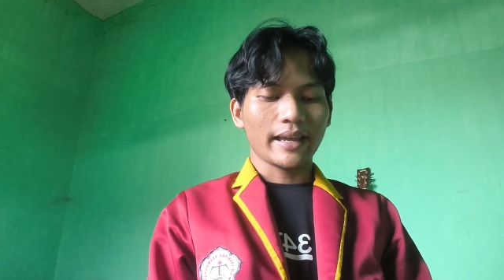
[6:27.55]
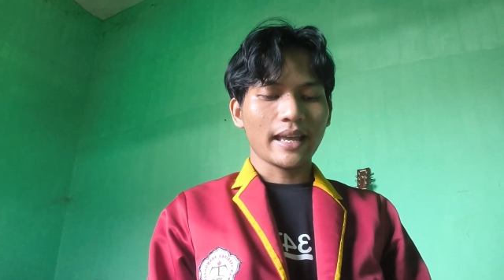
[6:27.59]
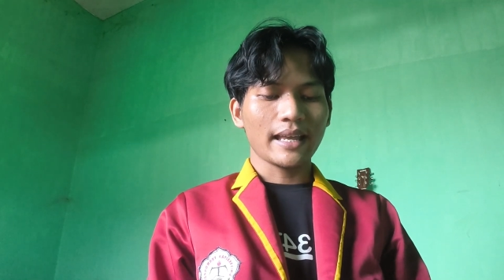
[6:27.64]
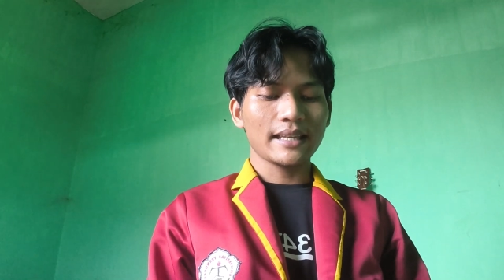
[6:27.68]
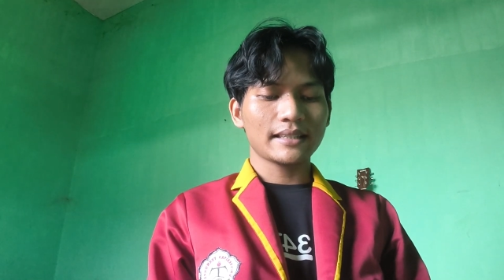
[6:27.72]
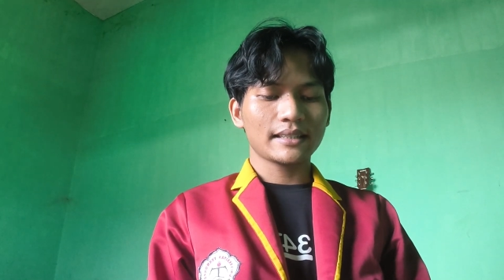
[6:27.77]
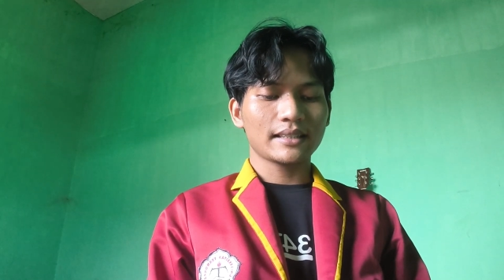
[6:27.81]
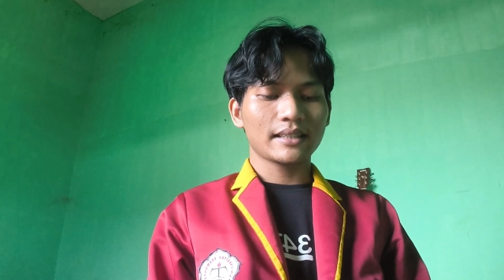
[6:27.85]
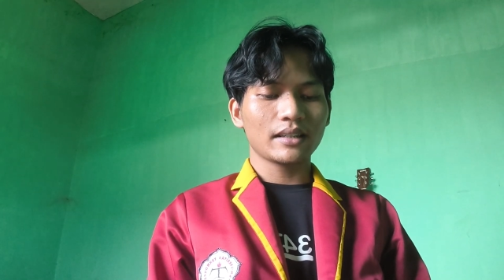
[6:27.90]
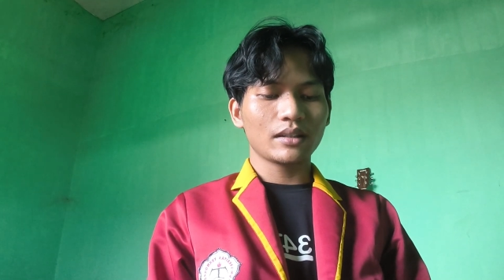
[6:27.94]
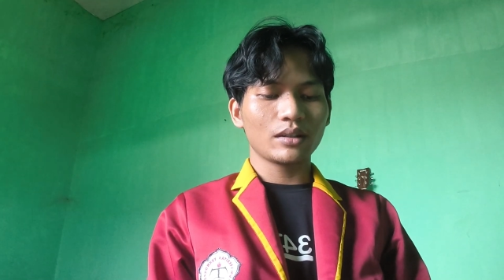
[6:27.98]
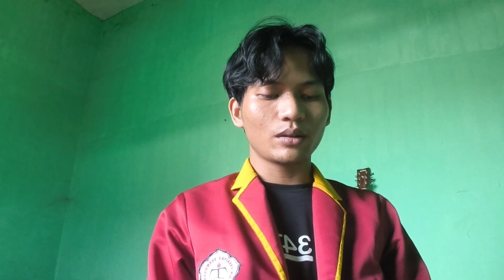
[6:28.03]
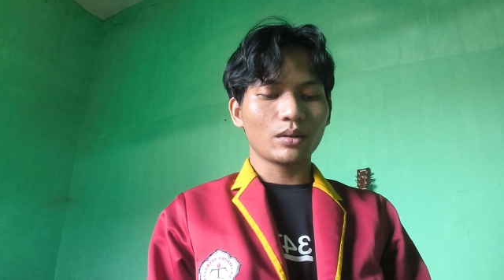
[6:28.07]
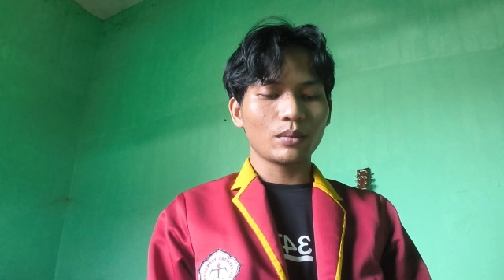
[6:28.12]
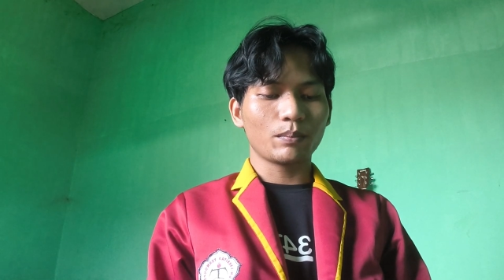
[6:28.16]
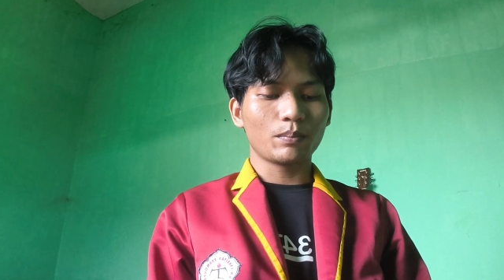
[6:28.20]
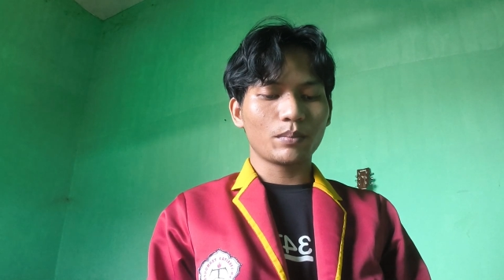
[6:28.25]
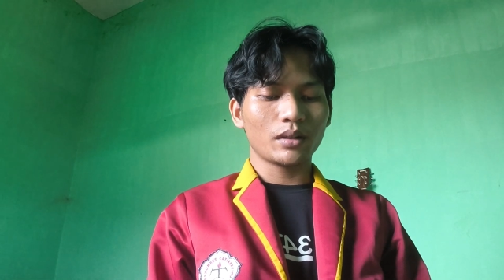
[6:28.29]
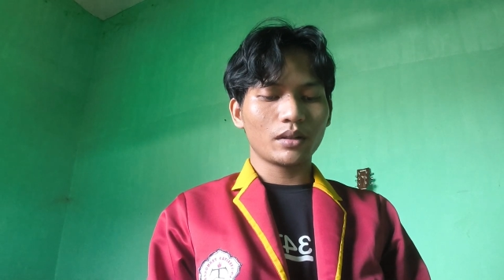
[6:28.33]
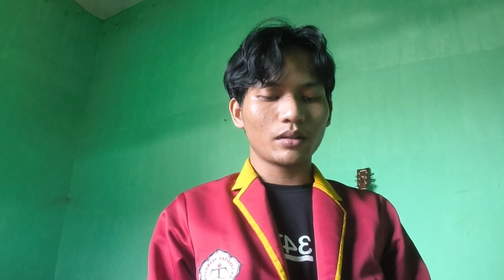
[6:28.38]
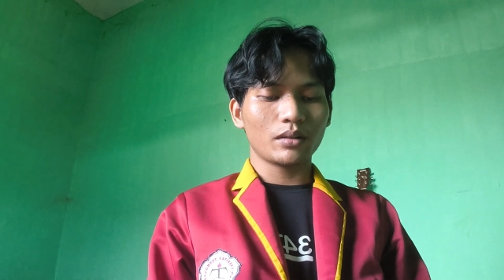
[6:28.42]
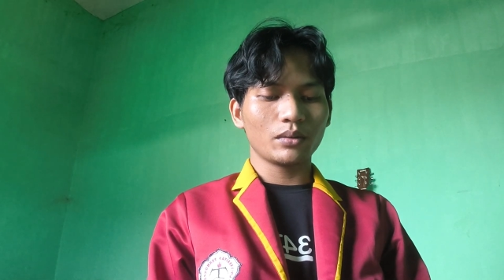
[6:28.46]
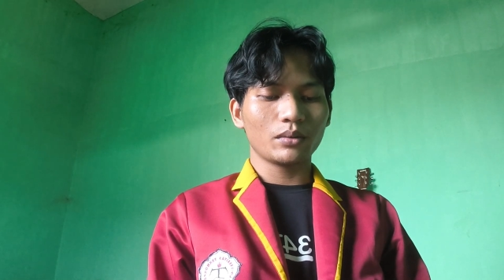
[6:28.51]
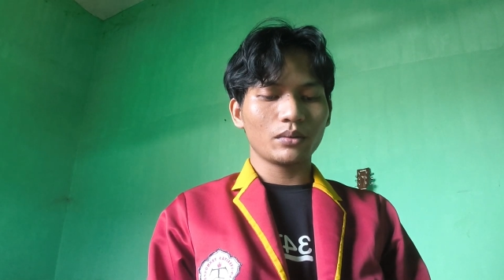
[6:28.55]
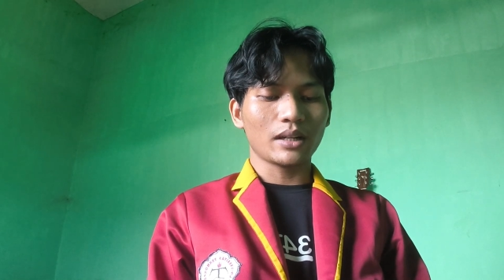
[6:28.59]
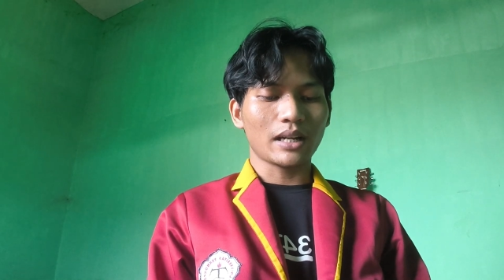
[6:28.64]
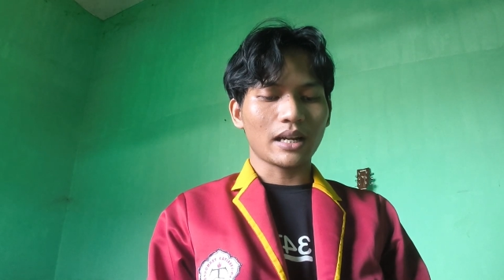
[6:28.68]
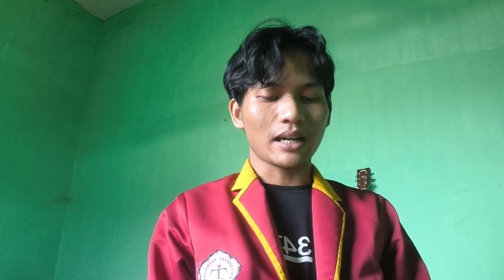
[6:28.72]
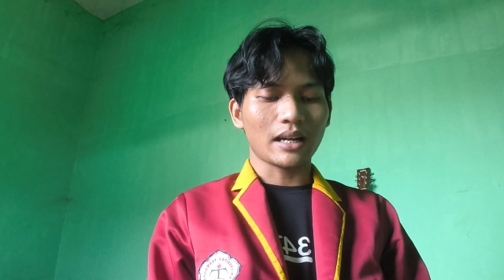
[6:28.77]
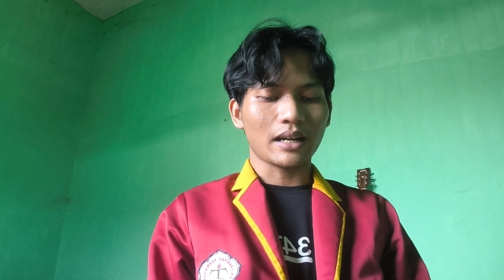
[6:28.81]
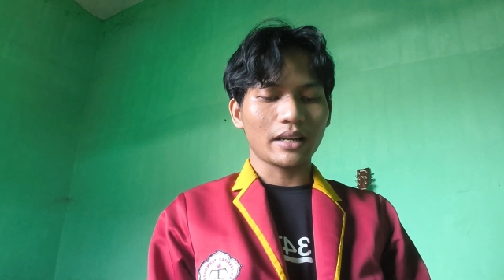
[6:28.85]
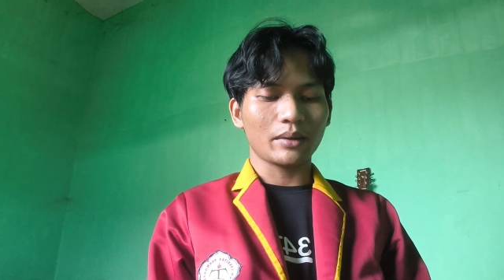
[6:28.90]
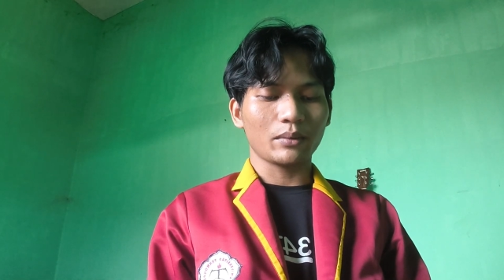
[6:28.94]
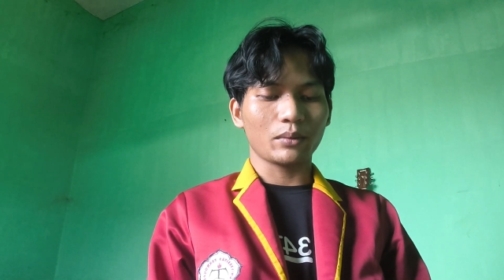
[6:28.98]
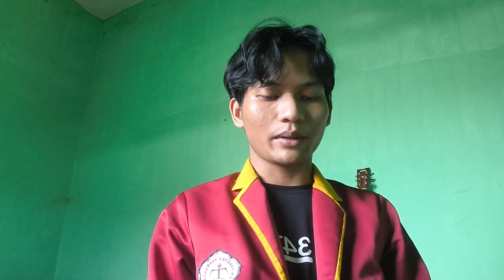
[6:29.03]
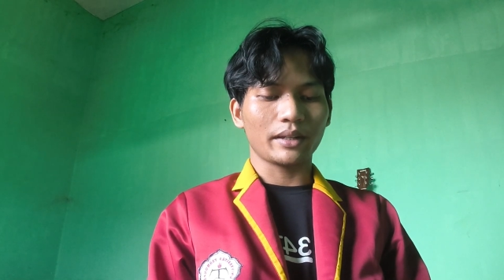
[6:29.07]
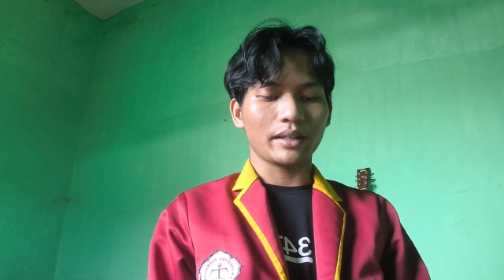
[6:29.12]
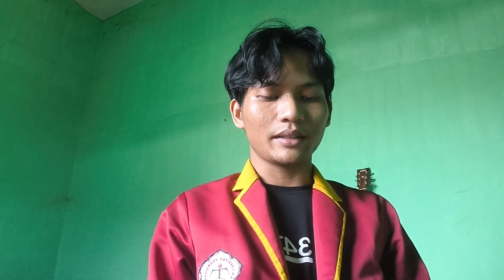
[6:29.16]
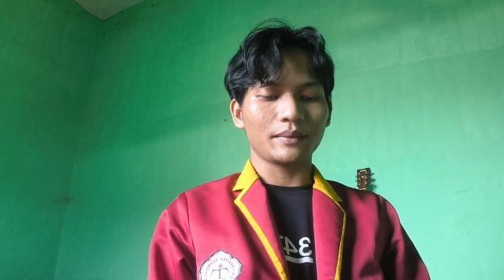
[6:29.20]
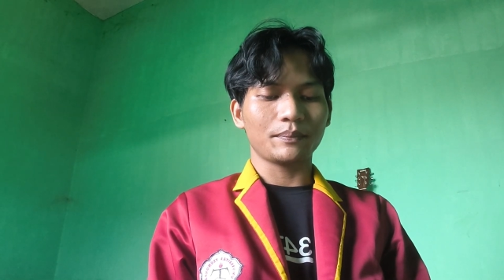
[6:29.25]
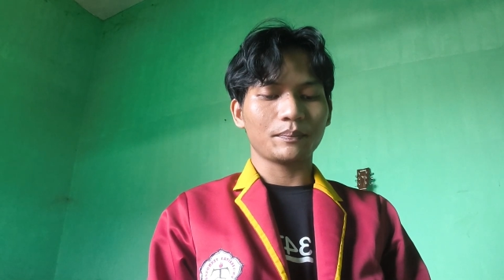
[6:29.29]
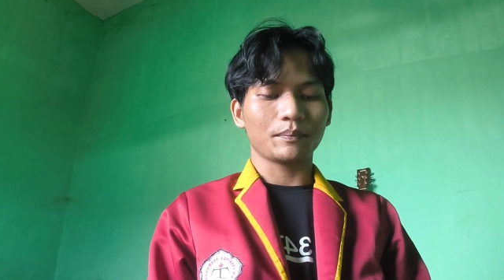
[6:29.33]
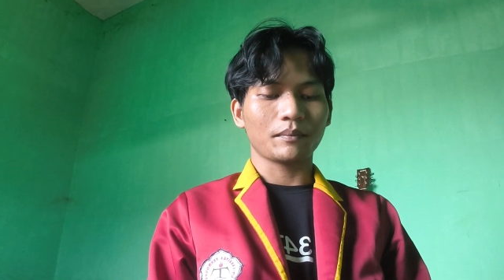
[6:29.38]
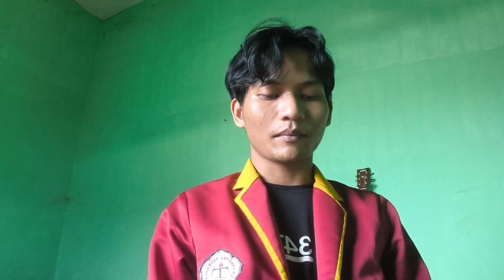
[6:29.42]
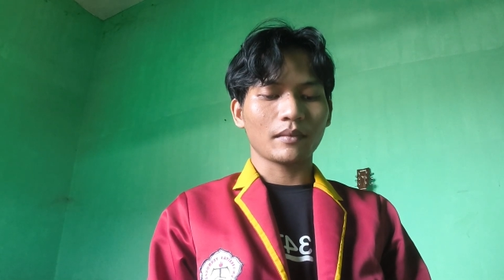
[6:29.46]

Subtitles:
asking to borrow the highway.